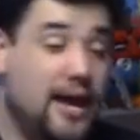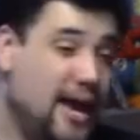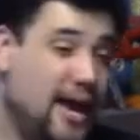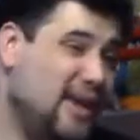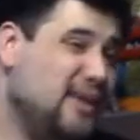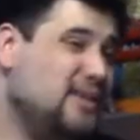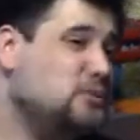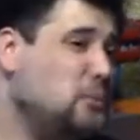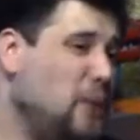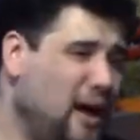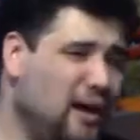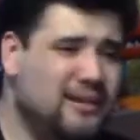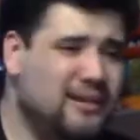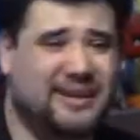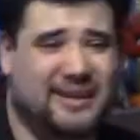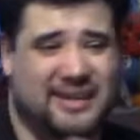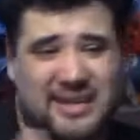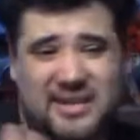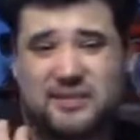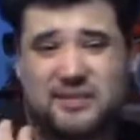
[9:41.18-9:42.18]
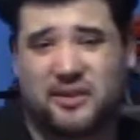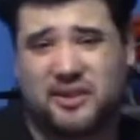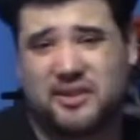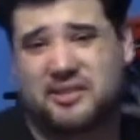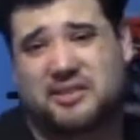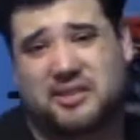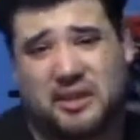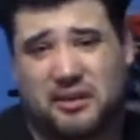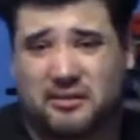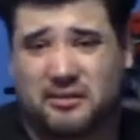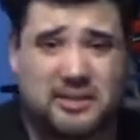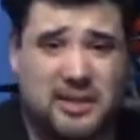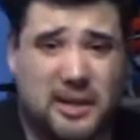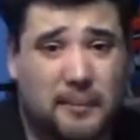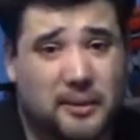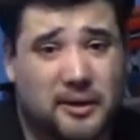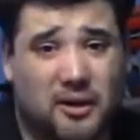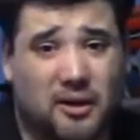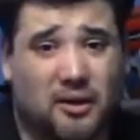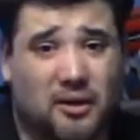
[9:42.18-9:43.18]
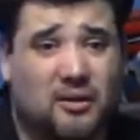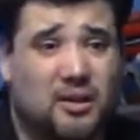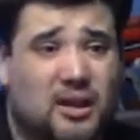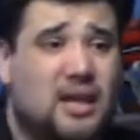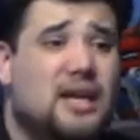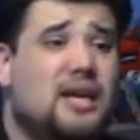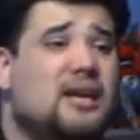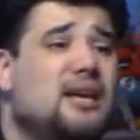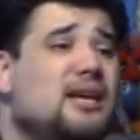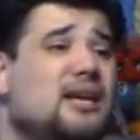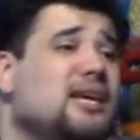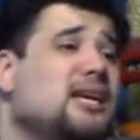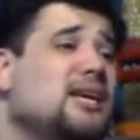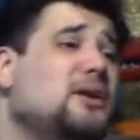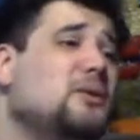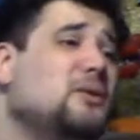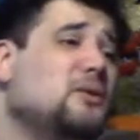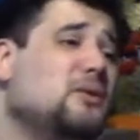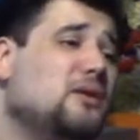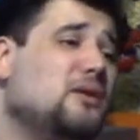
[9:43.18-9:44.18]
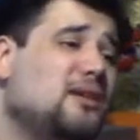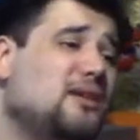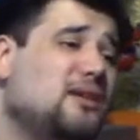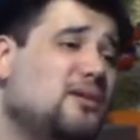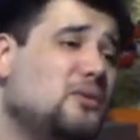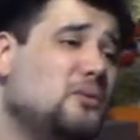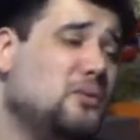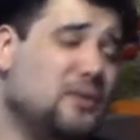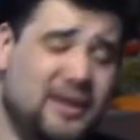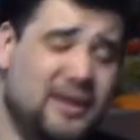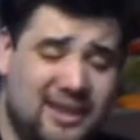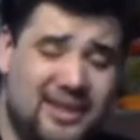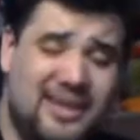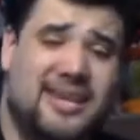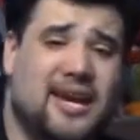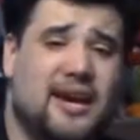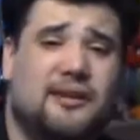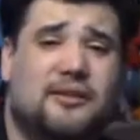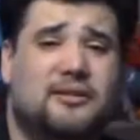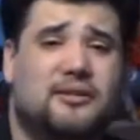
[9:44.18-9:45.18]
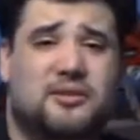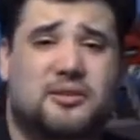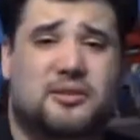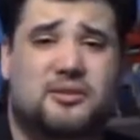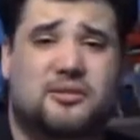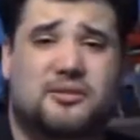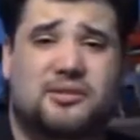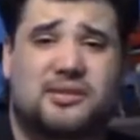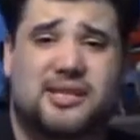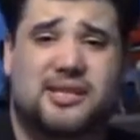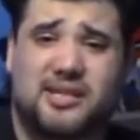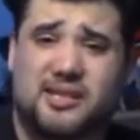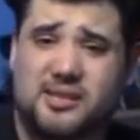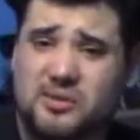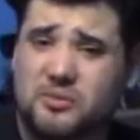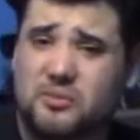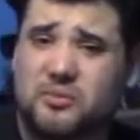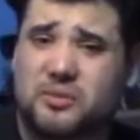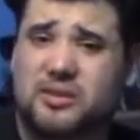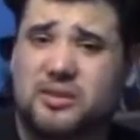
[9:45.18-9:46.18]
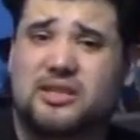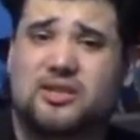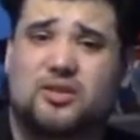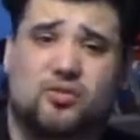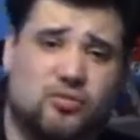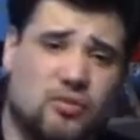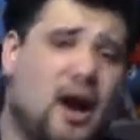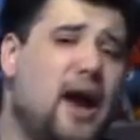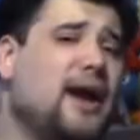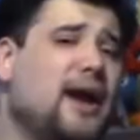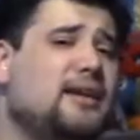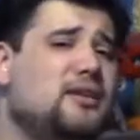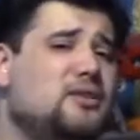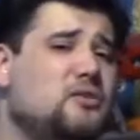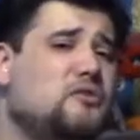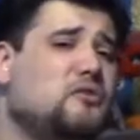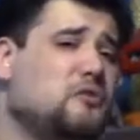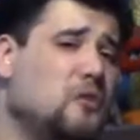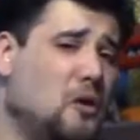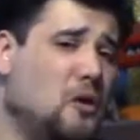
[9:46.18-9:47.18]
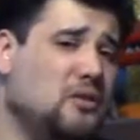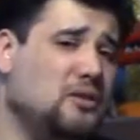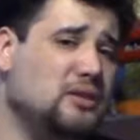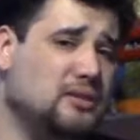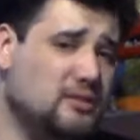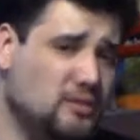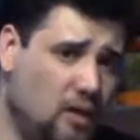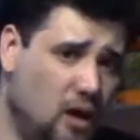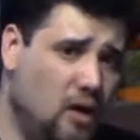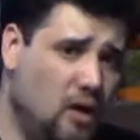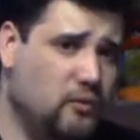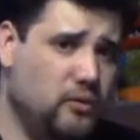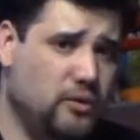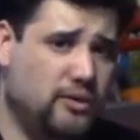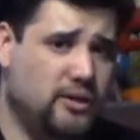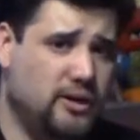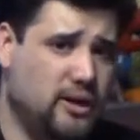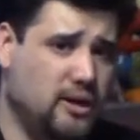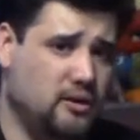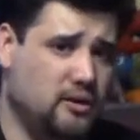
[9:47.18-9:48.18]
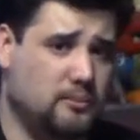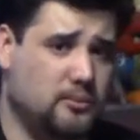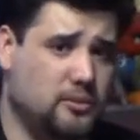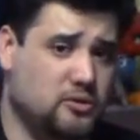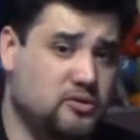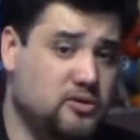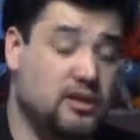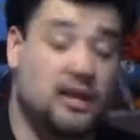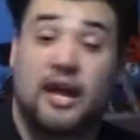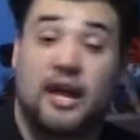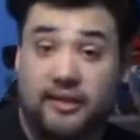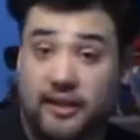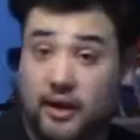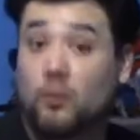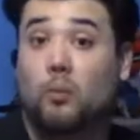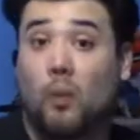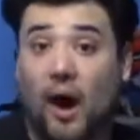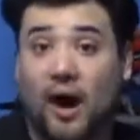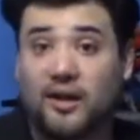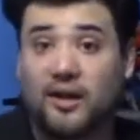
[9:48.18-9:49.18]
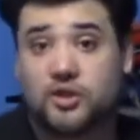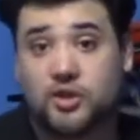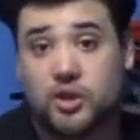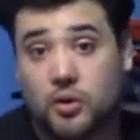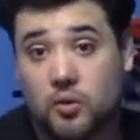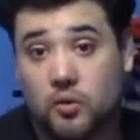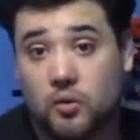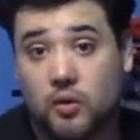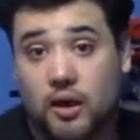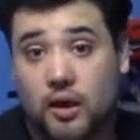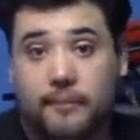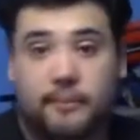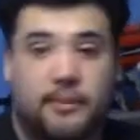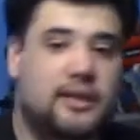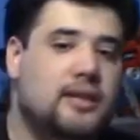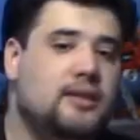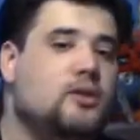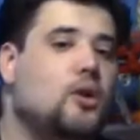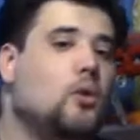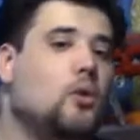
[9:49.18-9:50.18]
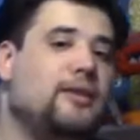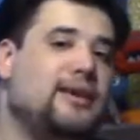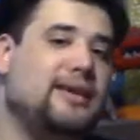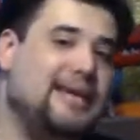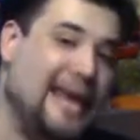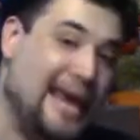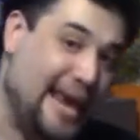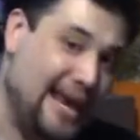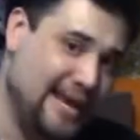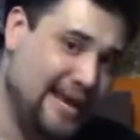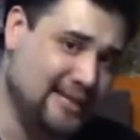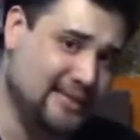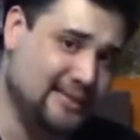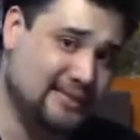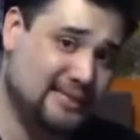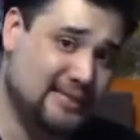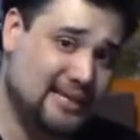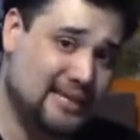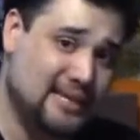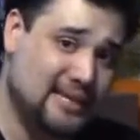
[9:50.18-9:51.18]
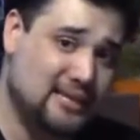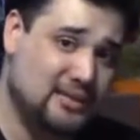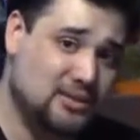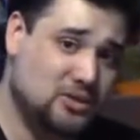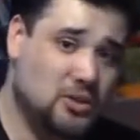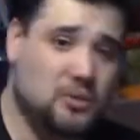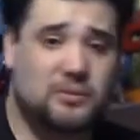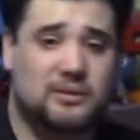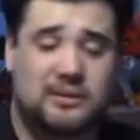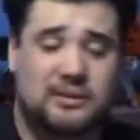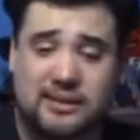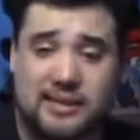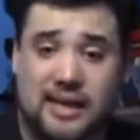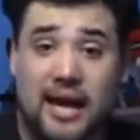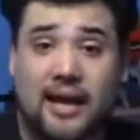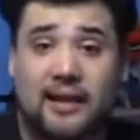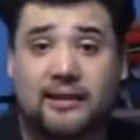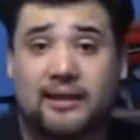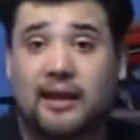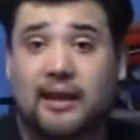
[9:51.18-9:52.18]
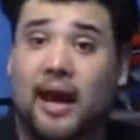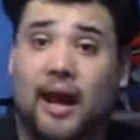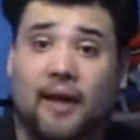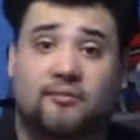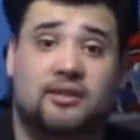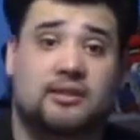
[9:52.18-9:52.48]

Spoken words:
as while it is very stereotypical, one of the characters isn't really trying to fall in love with the other person. They want to, but they know they can't. So instead, they have to